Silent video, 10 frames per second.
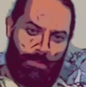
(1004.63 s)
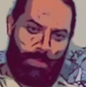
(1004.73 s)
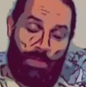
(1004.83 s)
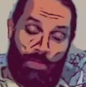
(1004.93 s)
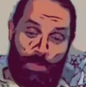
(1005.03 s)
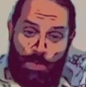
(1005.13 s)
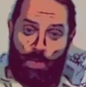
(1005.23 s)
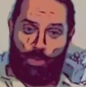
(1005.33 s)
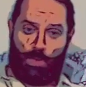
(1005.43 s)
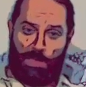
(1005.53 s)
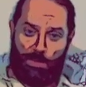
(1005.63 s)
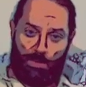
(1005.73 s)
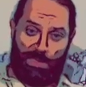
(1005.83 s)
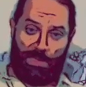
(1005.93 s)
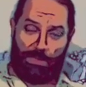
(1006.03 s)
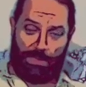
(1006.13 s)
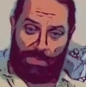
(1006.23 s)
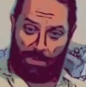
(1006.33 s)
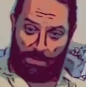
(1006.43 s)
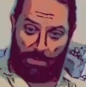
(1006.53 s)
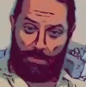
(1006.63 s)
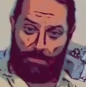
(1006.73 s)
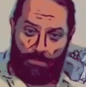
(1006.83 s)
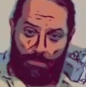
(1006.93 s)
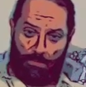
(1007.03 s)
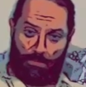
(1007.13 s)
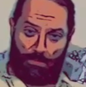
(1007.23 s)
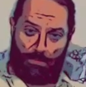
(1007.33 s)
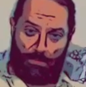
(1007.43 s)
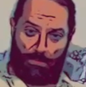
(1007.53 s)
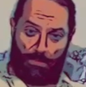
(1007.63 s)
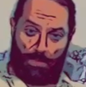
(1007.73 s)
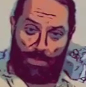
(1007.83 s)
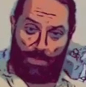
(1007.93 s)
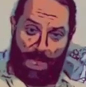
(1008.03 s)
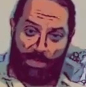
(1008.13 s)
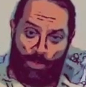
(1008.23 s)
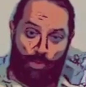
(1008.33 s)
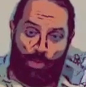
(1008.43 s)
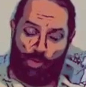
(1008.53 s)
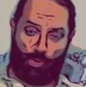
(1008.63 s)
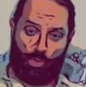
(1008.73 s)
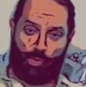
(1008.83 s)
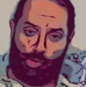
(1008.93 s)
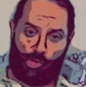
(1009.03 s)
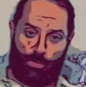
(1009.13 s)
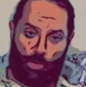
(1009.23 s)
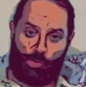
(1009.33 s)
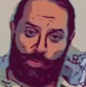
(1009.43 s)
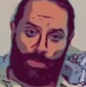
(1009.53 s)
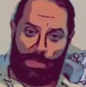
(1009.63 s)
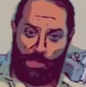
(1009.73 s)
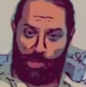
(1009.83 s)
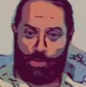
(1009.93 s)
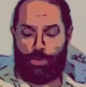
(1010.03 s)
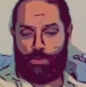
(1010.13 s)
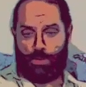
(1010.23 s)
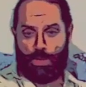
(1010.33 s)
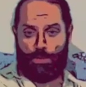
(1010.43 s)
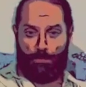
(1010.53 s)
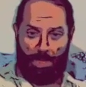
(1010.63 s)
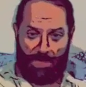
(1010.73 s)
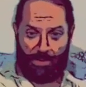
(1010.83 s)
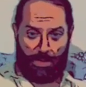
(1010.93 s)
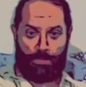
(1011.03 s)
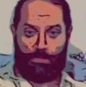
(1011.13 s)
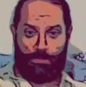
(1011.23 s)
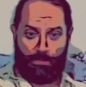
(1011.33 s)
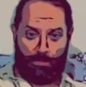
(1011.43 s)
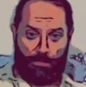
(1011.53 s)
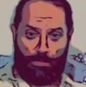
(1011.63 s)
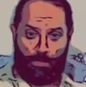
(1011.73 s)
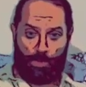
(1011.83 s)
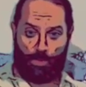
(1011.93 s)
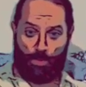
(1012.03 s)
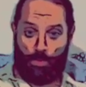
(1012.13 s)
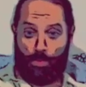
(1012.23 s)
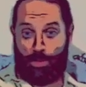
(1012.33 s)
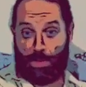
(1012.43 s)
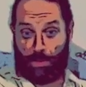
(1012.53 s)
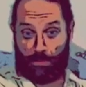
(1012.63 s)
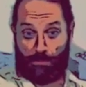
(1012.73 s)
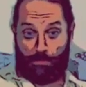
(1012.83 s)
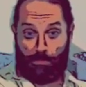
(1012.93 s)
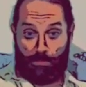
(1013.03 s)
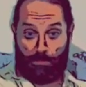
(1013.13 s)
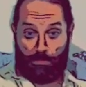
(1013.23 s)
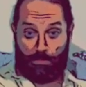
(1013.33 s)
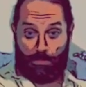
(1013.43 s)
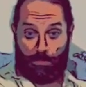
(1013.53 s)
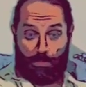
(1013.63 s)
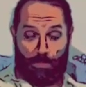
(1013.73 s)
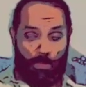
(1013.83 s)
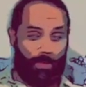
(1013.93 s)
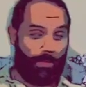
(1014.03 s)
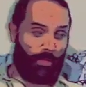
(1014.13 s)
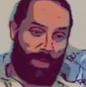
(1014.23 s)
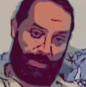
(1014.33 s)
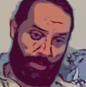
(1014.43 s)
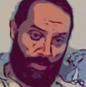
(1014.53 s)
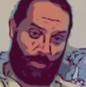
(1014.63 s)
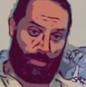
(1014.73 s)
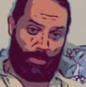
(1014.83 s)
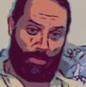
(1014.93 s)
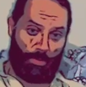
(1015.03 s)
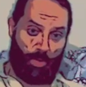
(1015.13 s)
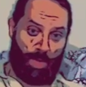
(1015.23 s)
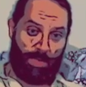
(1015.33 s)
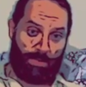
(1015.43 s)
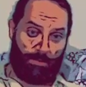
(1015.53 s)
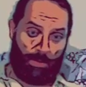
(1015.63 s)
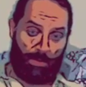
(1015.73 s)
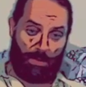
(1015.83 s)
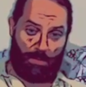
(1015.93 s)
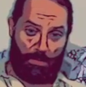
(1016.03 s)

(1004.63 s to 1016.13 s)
that you can know clearly and distinctly. That's what schools are supposed to be teaching you. The method to think, to correct your ways of thinking.